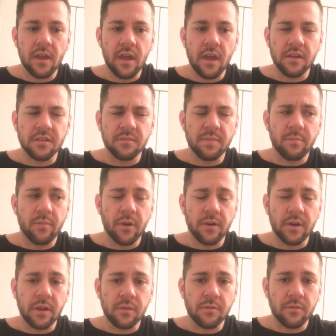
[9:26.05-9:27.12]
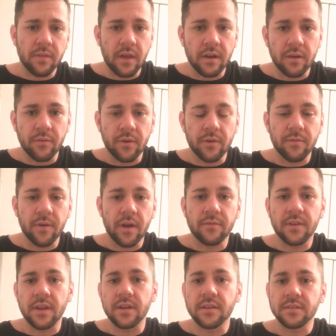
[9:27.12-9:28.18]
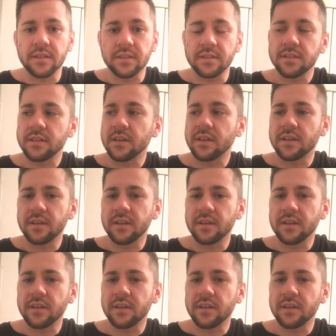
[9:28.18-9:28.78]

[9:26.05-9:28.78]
And to be burning through that every 5 days, it's